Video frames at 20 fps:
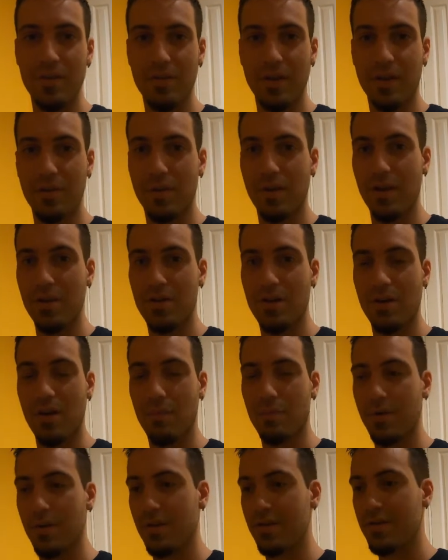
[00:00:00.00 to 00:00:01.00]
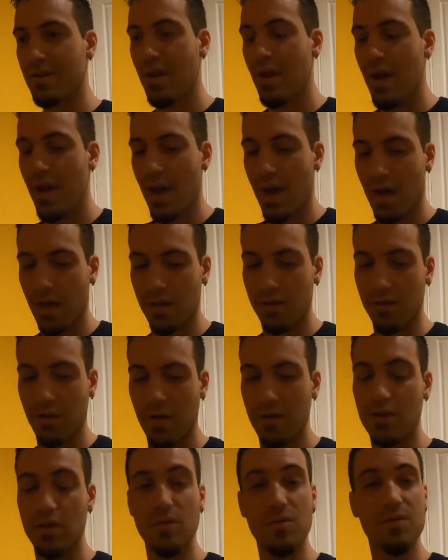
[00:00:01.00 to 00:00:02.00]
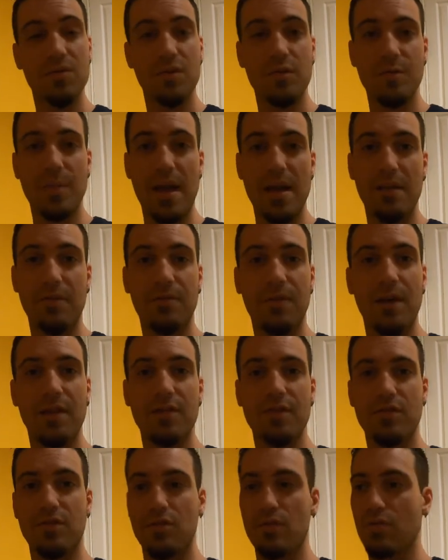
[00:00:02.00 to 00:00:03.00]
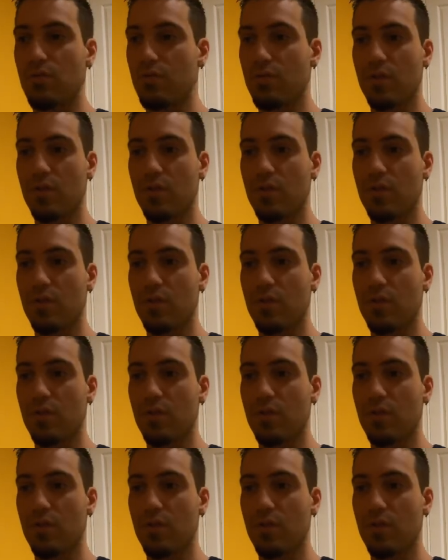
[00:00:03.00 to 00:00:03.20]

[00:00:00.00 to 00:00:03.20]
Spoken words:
liquidation companies, and use those manifests to,